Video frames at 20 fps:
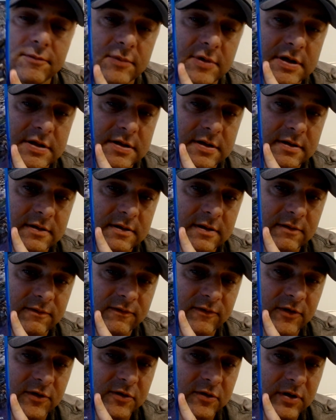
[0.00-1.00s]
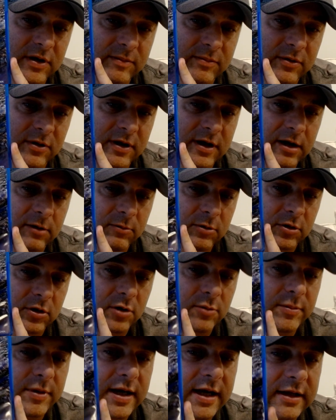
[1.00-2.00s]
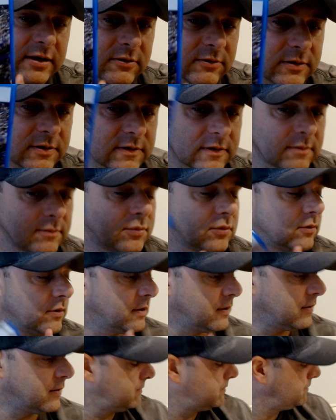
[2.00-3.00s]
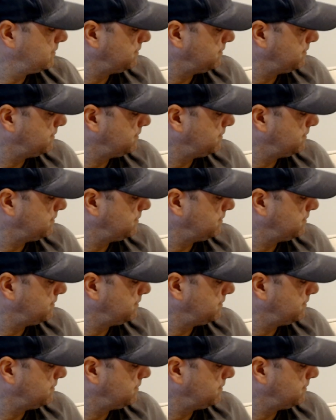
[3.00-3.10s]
The further I play, I will go back to it at some point.